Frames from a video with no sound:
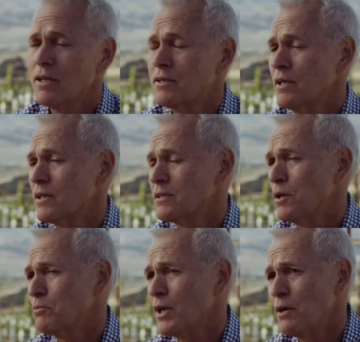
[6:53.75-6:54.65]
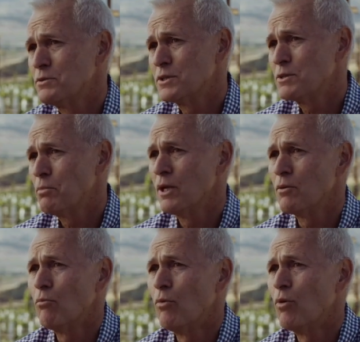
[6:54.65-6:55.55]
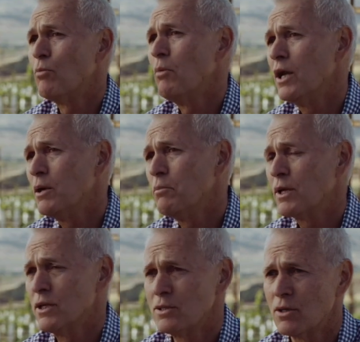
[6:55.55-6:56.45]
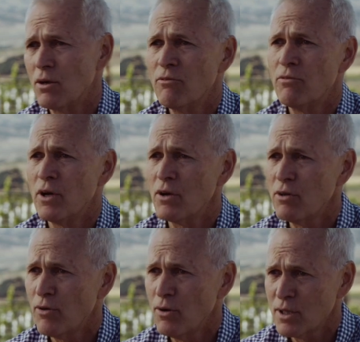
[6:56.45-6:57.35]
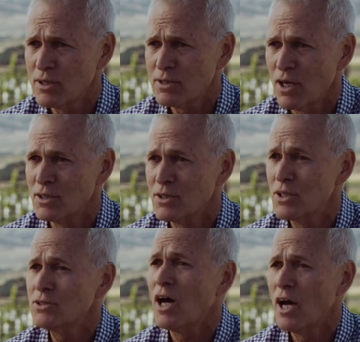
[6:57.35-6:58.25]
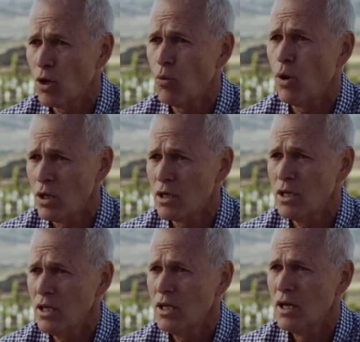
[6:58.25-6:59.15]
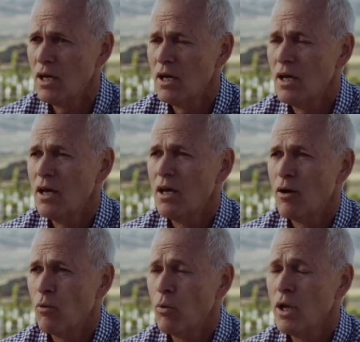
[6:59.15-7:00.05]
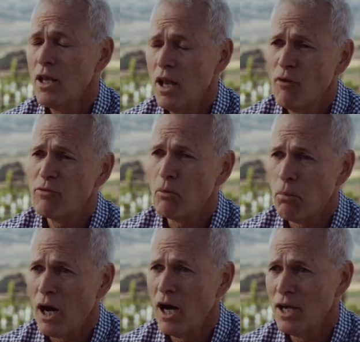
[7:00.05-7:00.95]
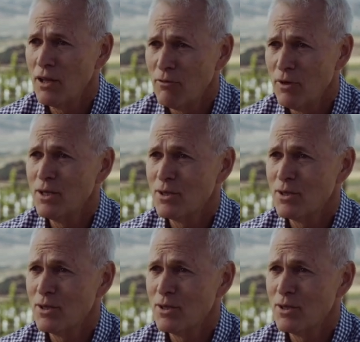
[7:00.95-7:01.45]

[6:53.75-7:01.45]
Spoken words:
They tend sometimes to spend more money because they're very focused on just high quality. We love to buy the